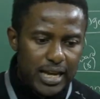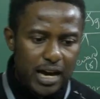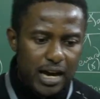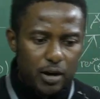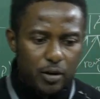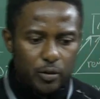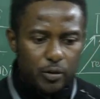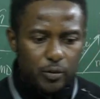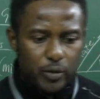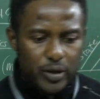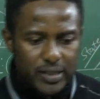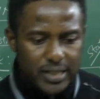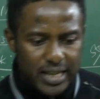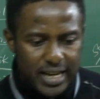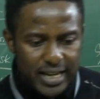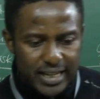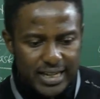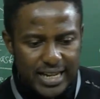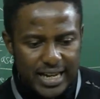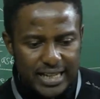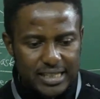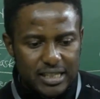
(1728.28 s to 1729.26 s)
Now, we
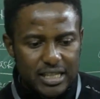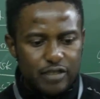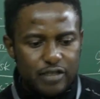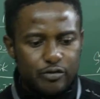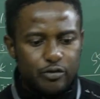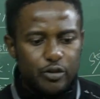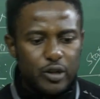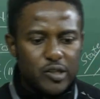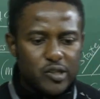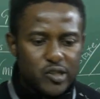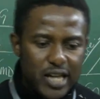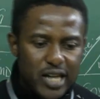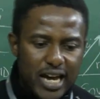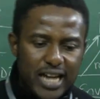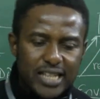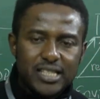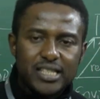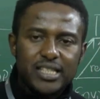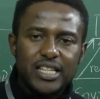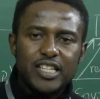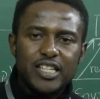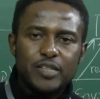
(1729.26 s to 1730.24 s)
say that if we
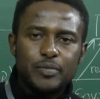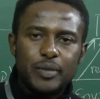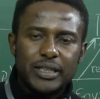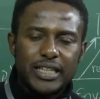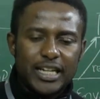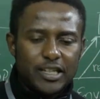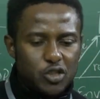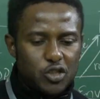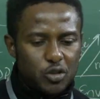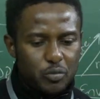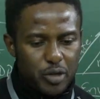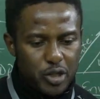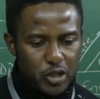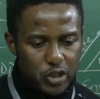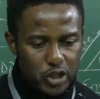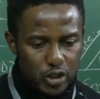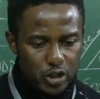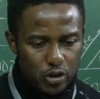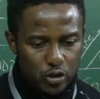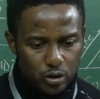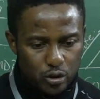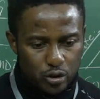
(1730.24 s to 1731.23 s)
set this beta to
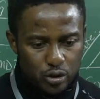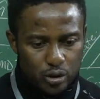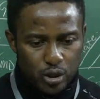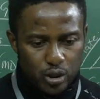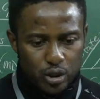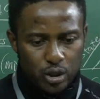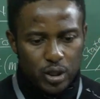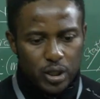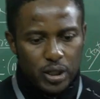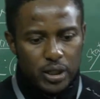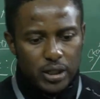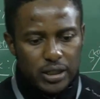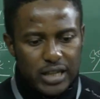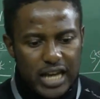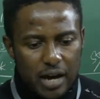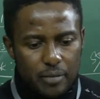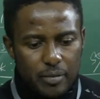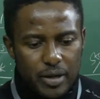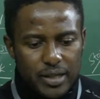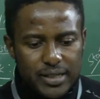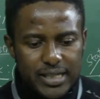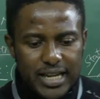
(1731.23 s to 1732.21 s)
be 0,
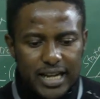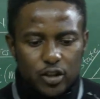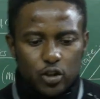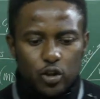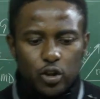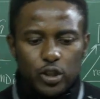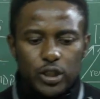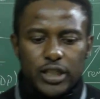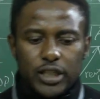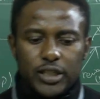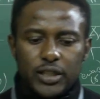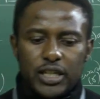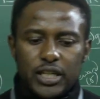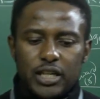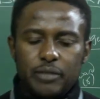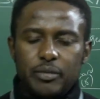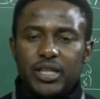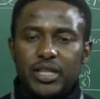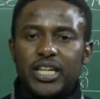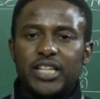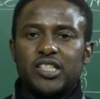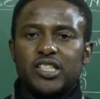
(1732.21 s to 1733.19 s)
that means that only the
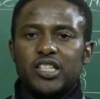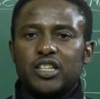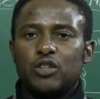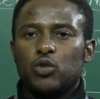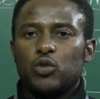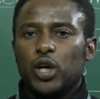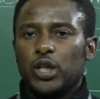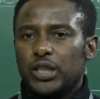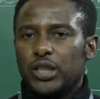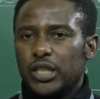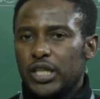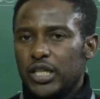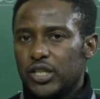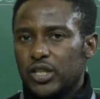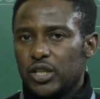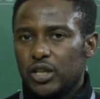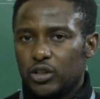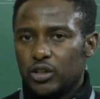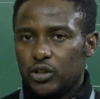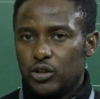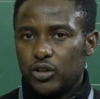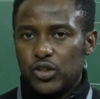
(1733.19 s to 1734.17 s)
immediate reward
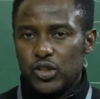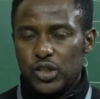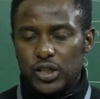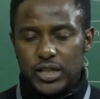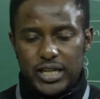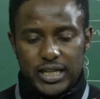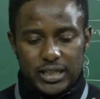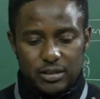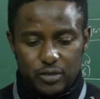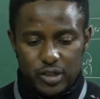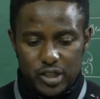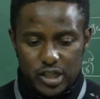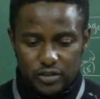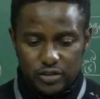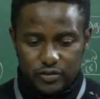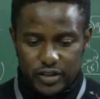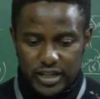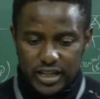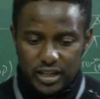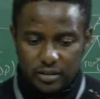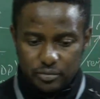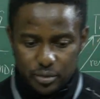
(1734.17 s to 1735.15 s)
is considered, which
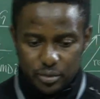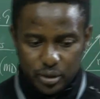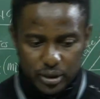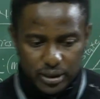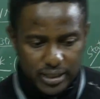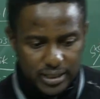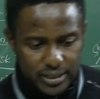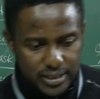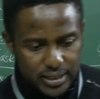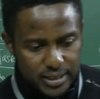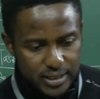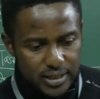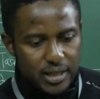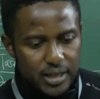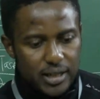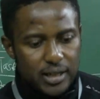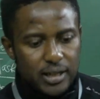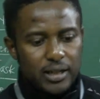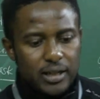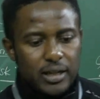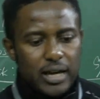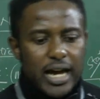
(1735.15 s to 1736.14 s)
is very important.
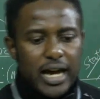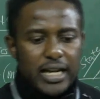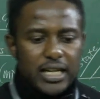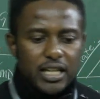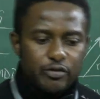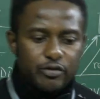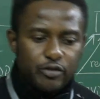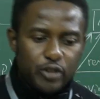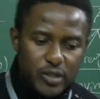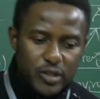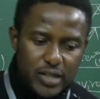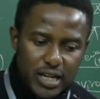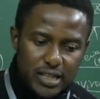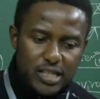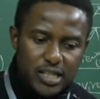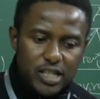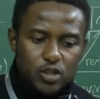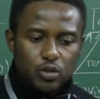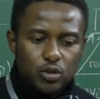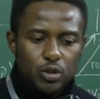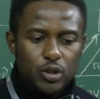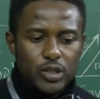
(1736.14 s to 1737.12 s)
And if we
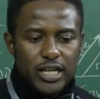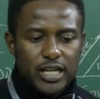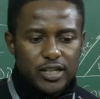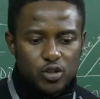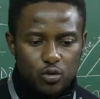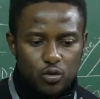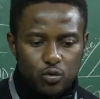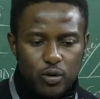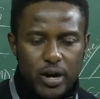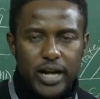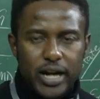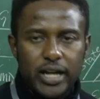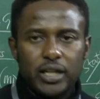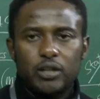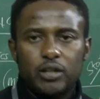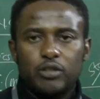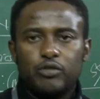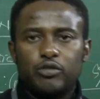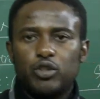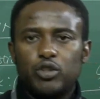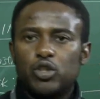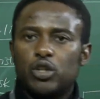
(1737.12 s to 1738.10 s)
set it closer to
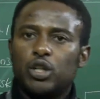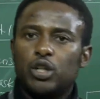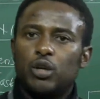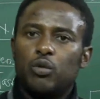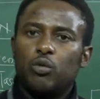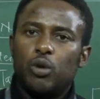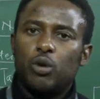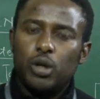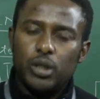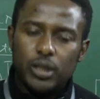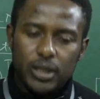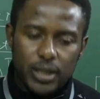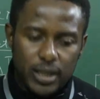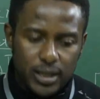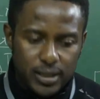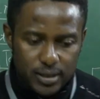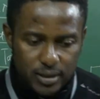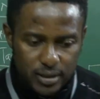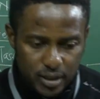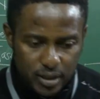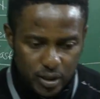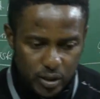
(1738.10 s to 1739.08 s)
1, future reward
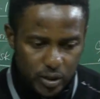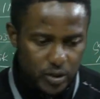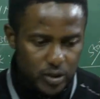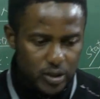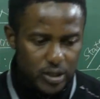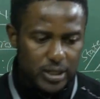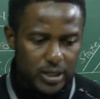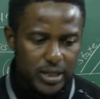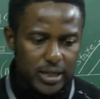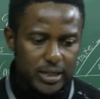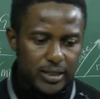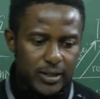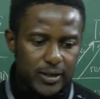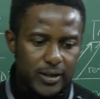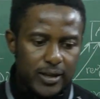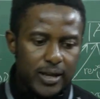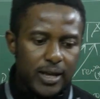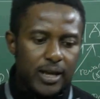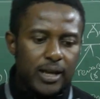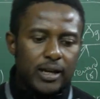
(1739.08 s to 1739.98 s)
is considered.